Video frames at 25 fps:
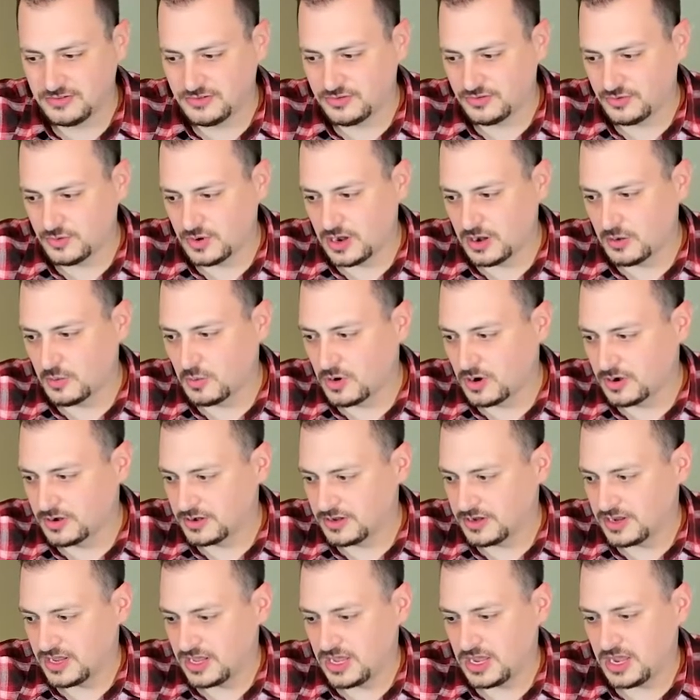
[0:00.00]
So I
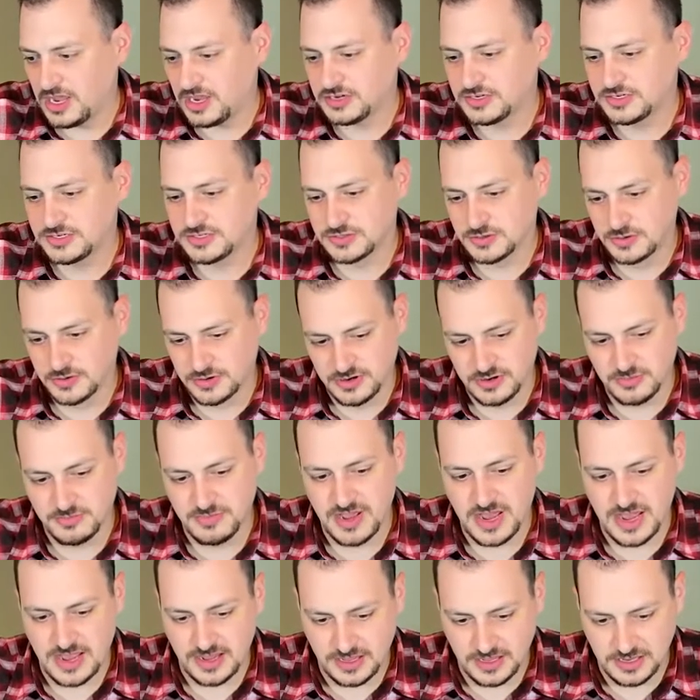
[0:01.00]
wanted a shorter
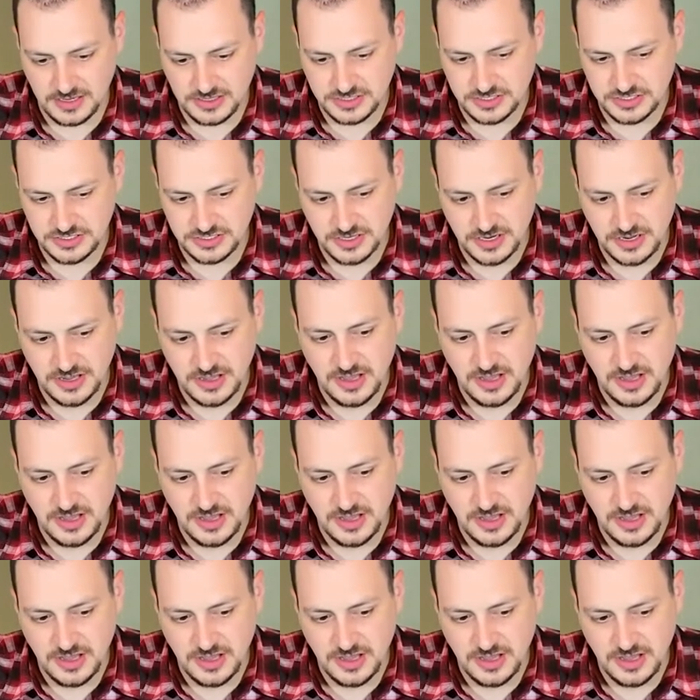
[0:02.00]
package.